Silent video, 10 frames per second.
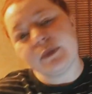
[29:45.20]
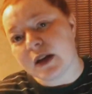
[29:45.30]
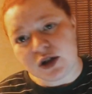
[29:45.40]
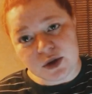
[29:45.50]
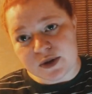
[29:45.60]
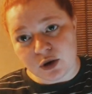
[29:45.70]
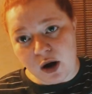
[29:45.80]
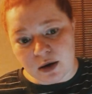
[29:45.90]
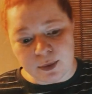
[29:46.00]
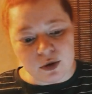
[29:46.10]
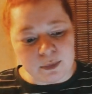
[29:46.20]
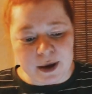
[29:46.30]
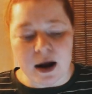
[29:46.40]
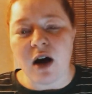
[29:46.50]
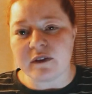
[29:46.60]
she was incredible,
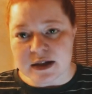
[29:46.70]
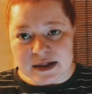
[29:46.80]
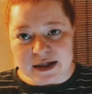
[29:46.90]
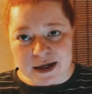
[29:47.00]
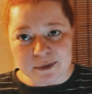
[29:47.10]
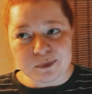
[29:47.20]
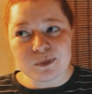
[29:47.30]
but obviously,